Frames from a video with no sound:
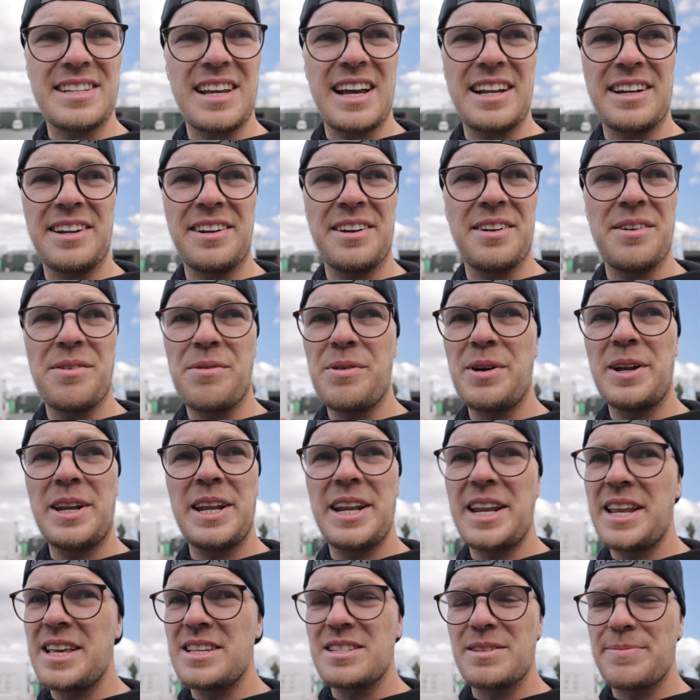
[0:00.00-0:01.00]
I don't know what
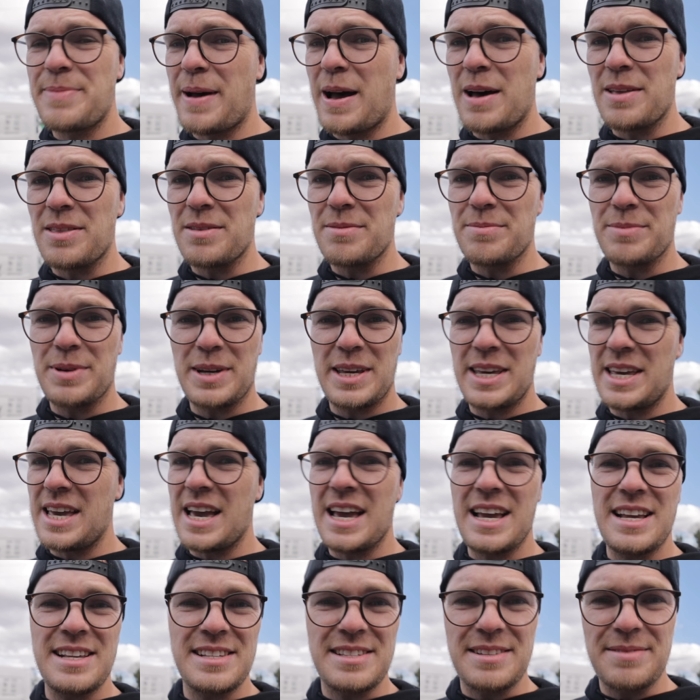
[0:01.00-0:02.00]
it is about them, but he hates